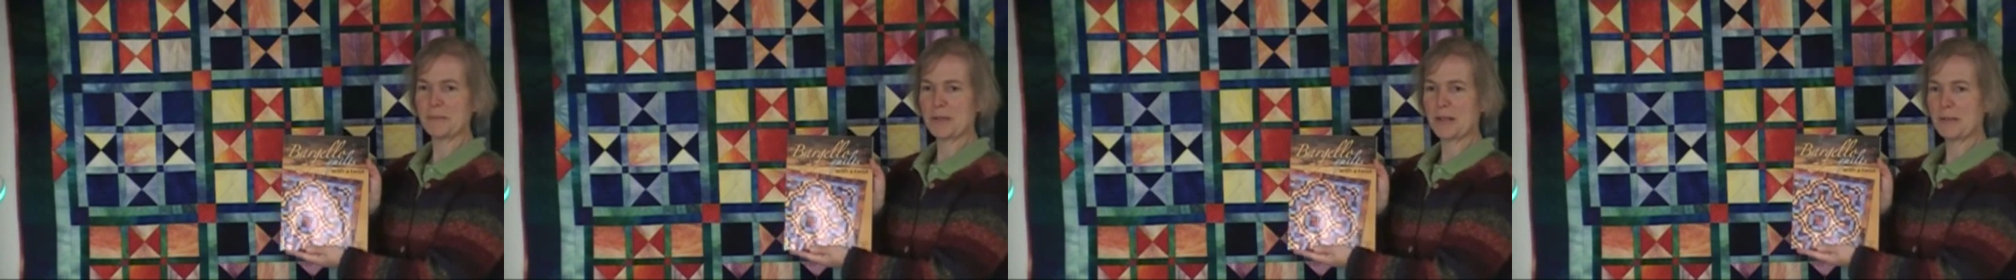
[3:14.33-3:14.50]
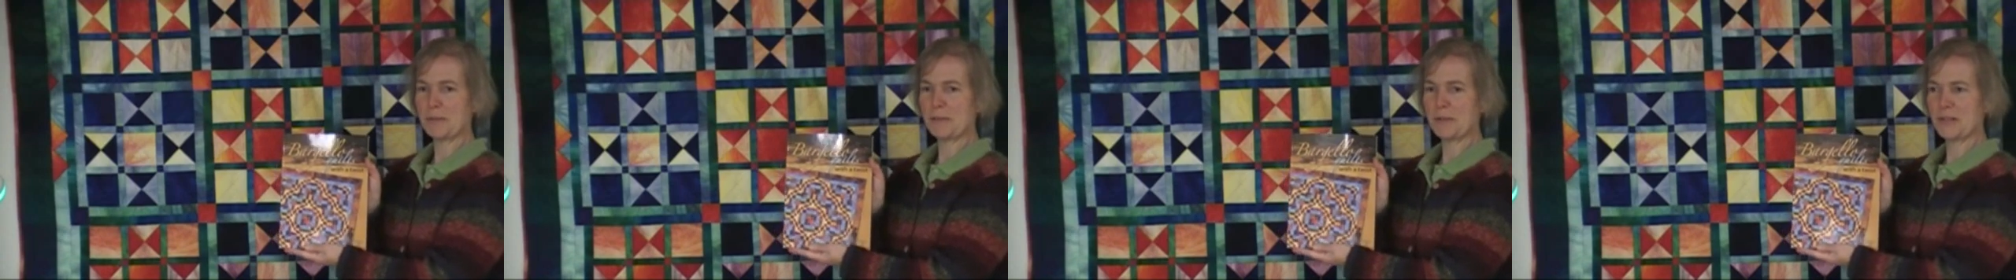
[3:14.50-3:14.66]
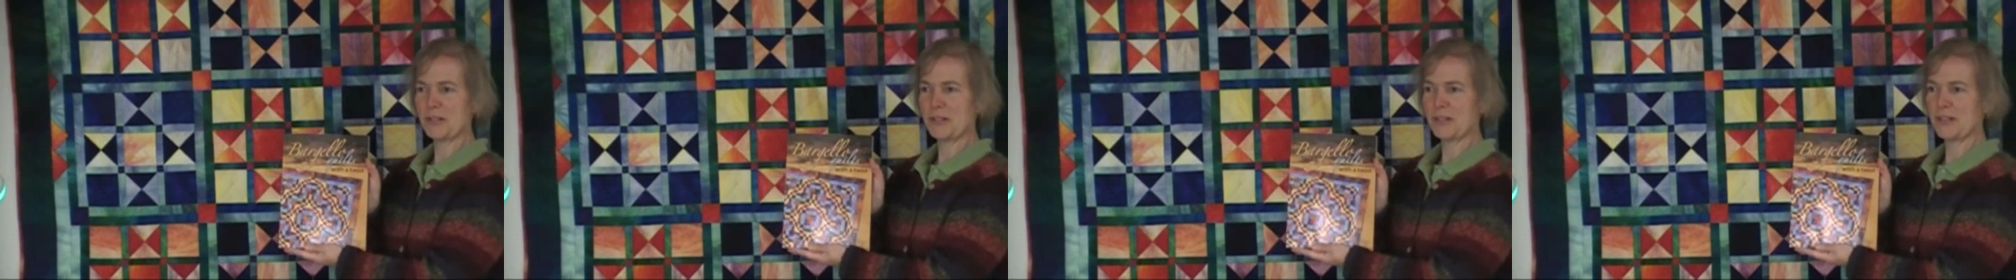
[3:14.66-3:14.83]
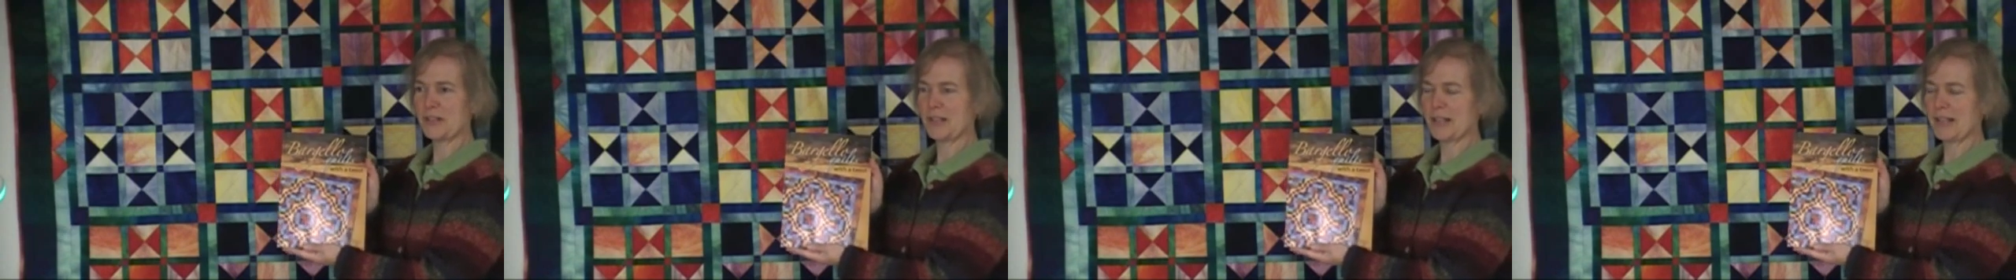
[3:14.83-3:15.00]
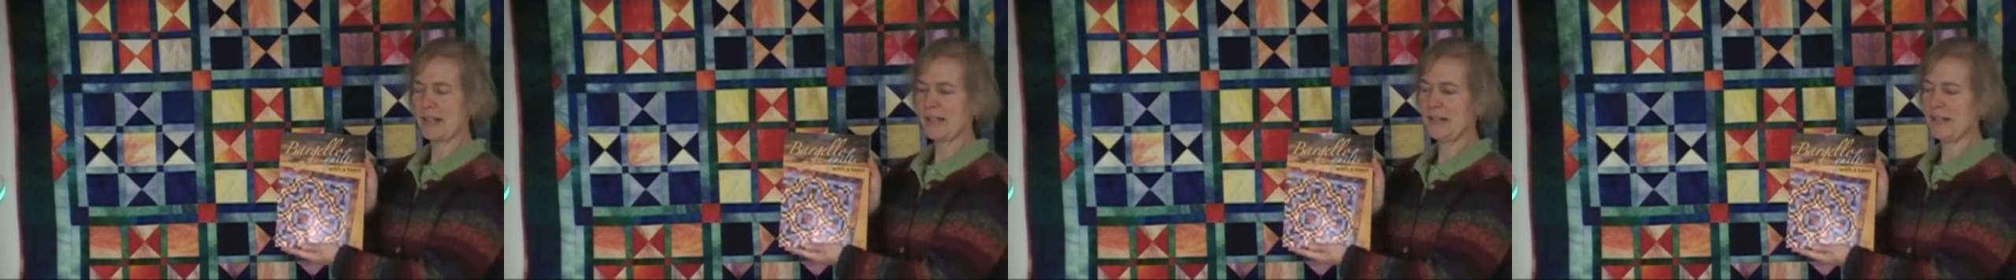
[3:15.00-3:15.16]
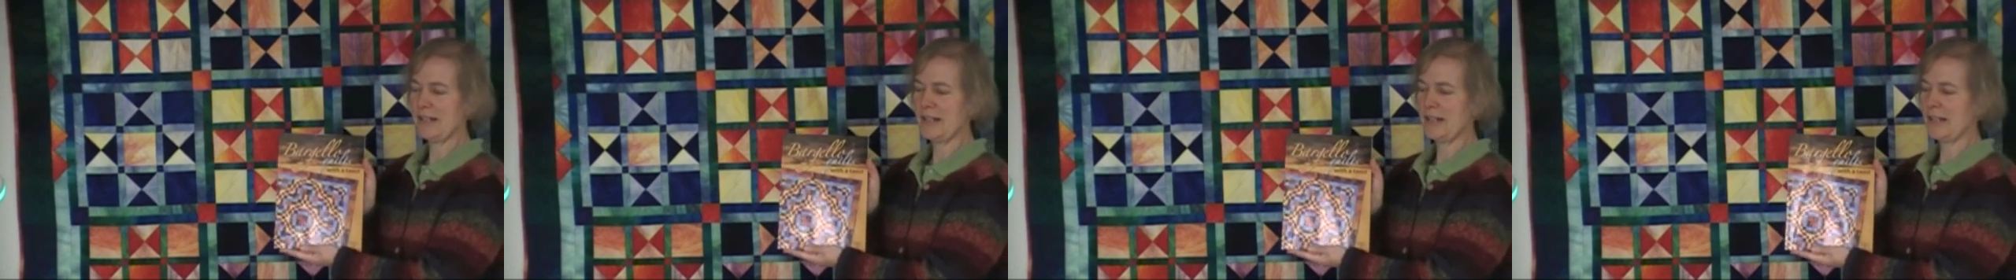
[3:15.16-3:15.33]
published
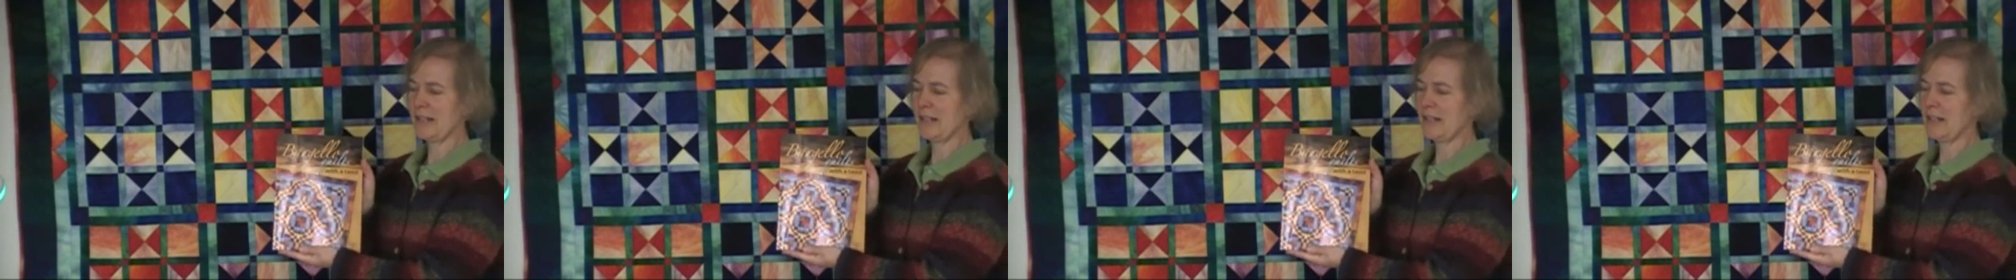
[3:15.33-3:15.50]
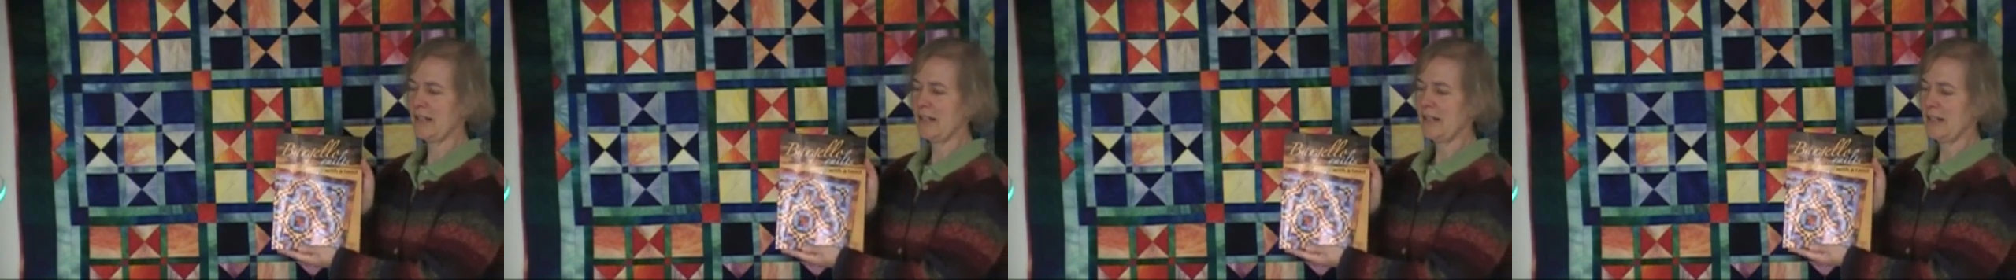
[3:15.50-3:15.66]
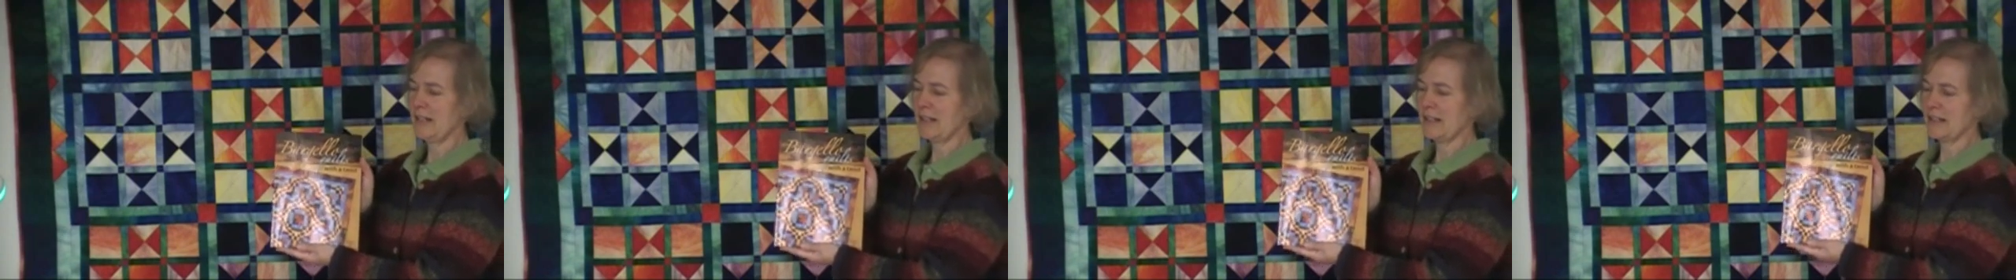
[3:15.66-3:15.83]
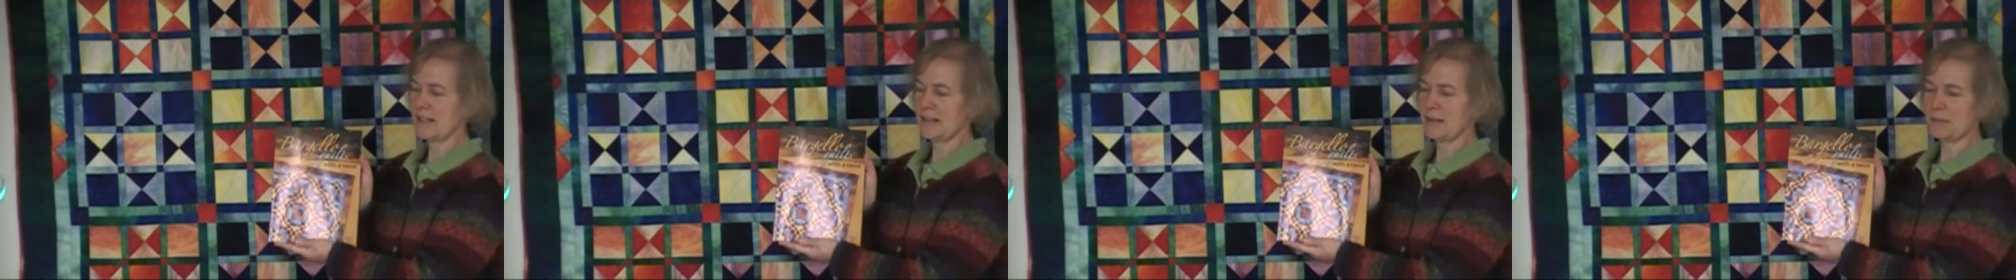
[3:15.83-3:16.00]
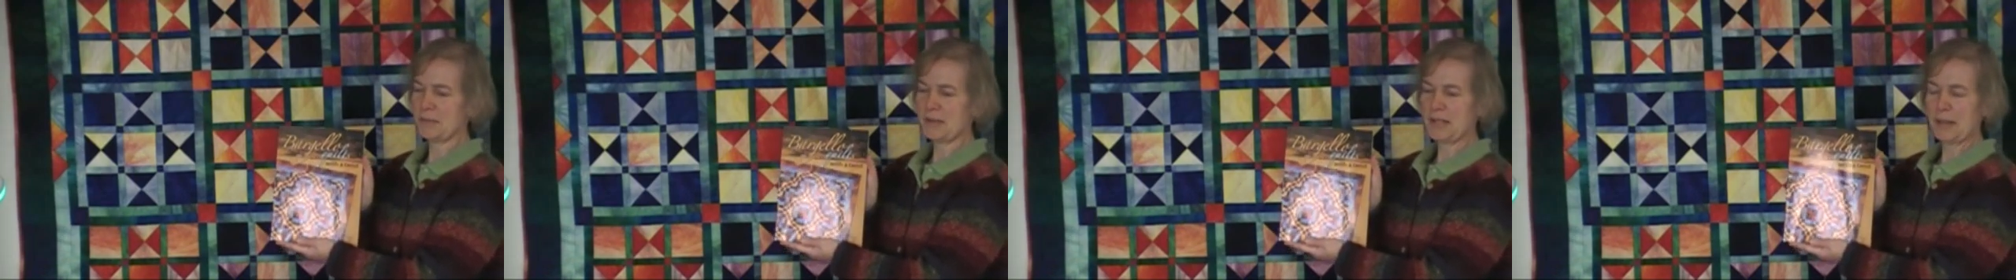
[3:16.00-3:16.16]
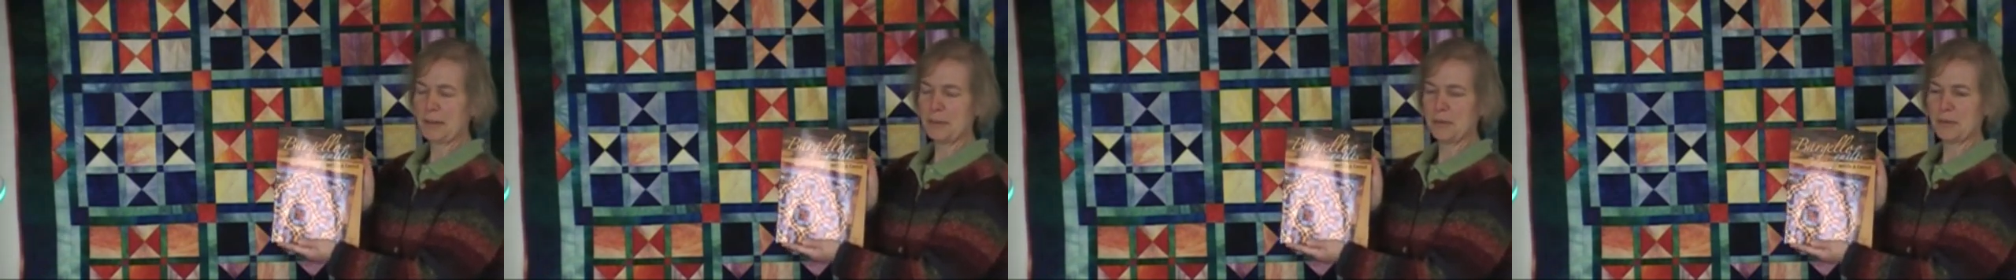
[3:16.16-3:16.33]
in
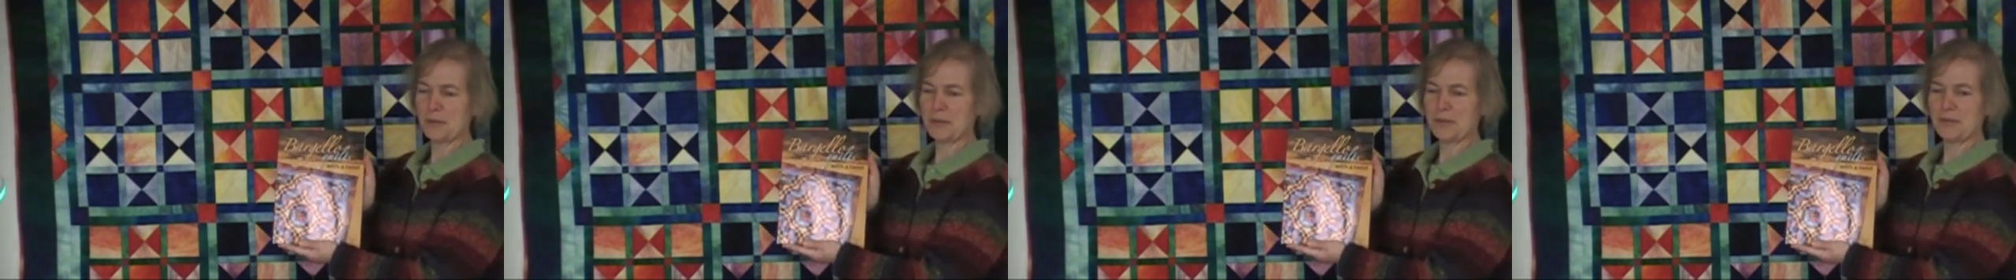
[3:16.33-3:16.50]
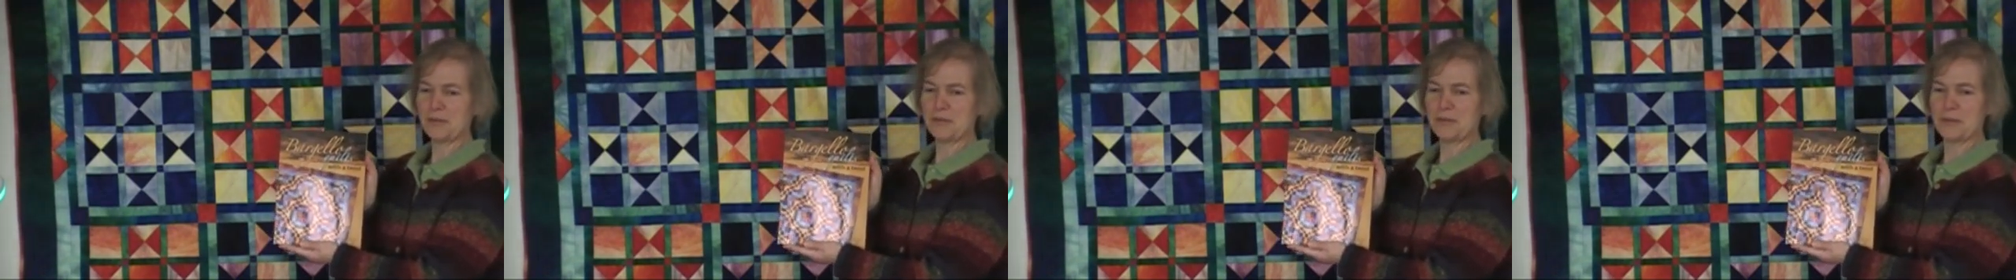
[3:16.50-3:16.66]
September